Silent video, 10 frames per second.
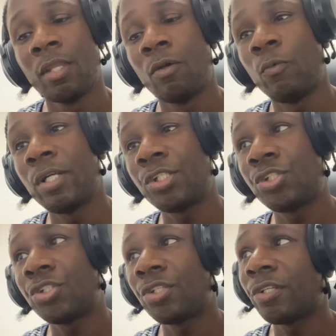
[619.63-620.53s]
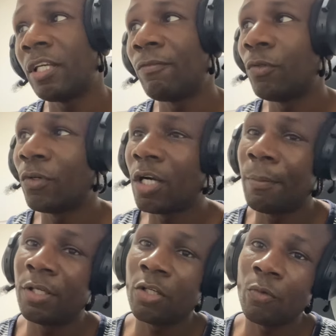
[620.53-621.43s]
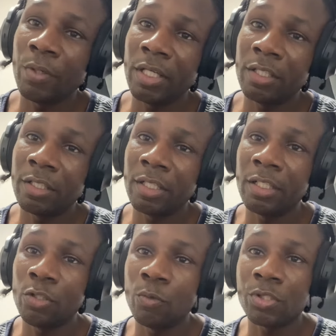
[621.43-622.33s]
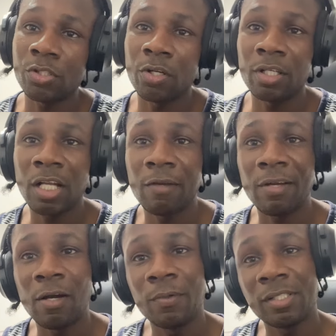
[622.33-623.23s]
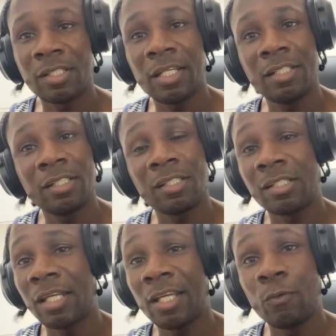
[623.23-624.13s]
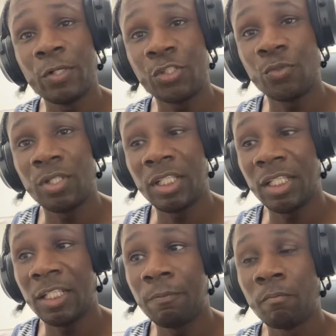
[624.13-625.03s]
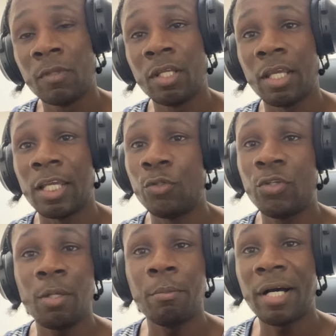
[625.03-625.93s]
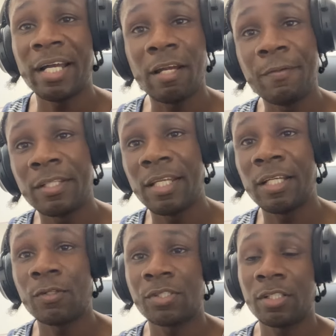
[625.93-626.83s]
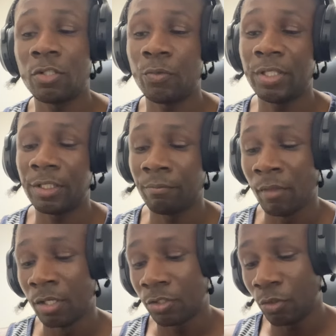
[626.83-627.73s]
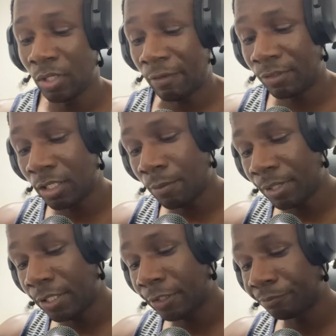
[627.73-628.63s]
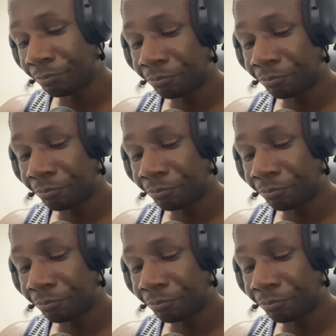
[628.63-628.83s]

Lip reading: Which, if you were coming to Korea and you were starting life, I would say just take what you need and you can buy everything else in Korea. So you have to come here,